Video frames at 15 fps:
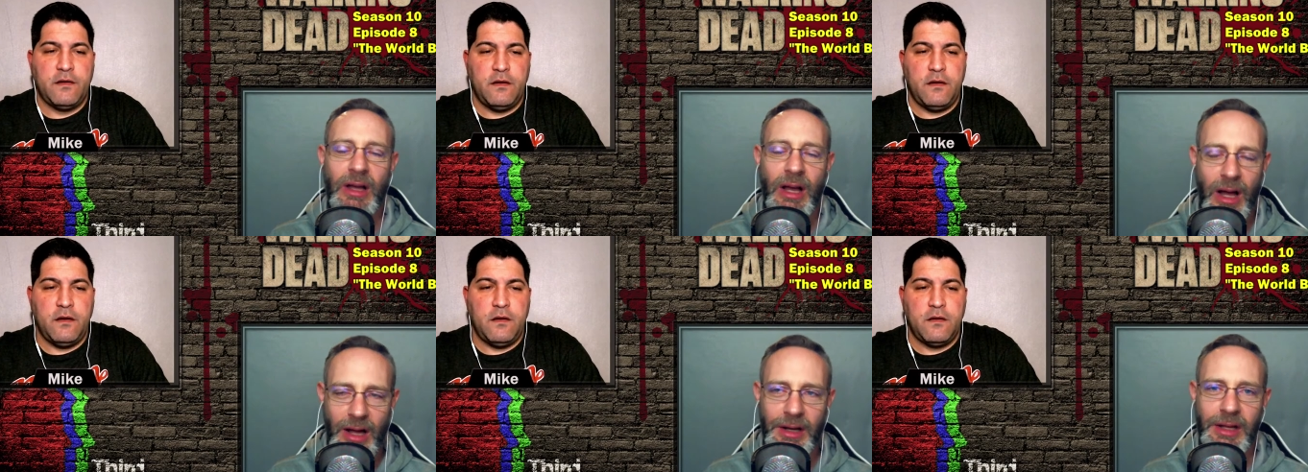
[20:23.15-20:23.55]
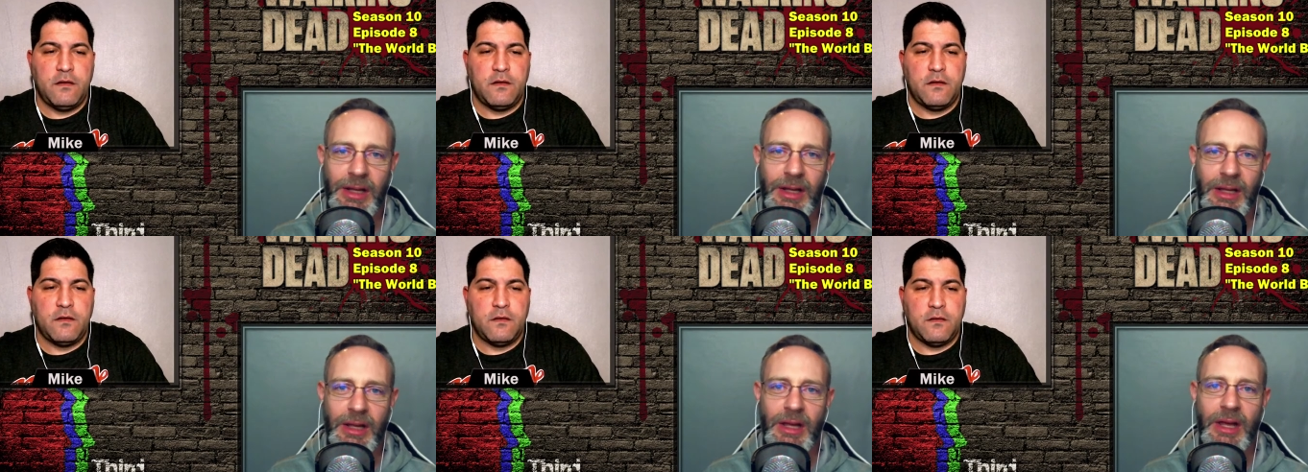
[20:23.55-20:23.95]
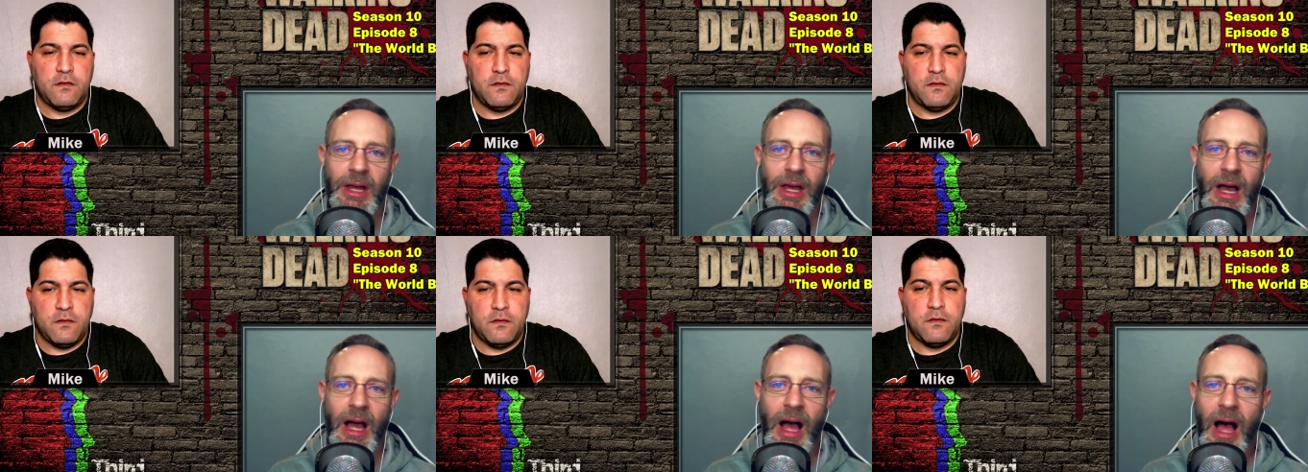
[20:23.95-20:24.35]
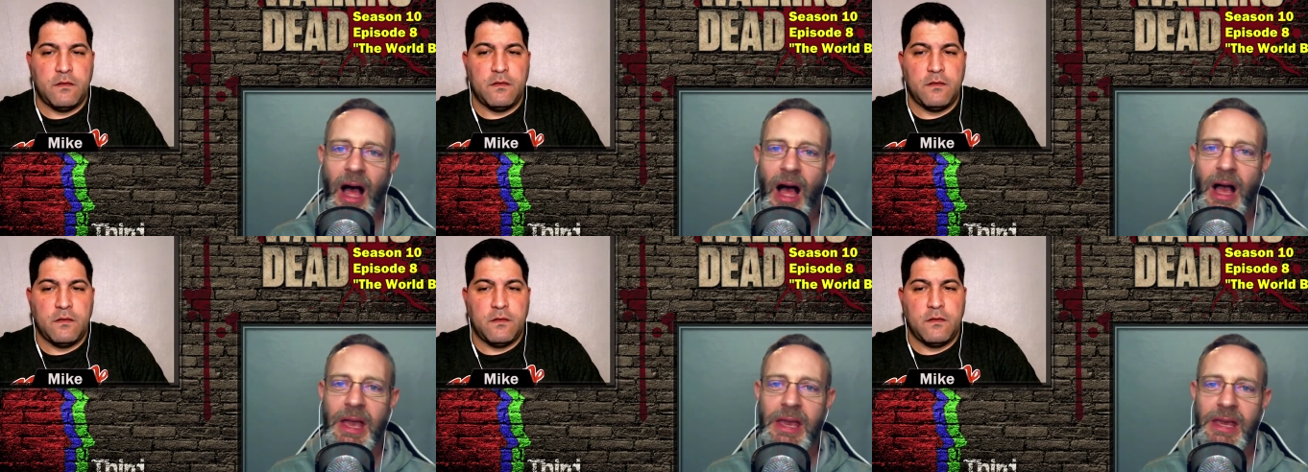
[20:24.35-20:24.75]
Speaker 1: Connie,
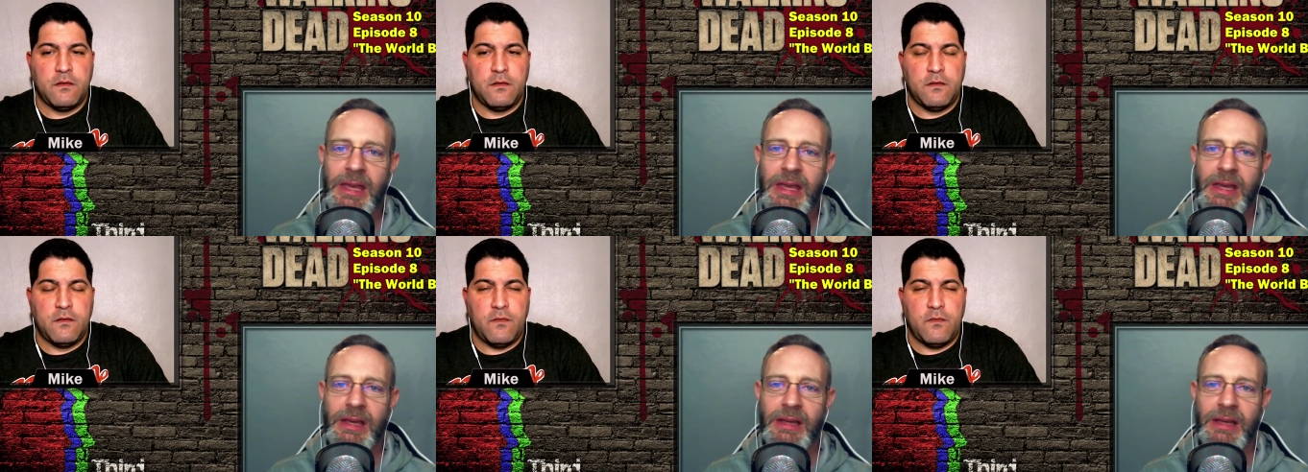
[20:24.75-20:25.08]
I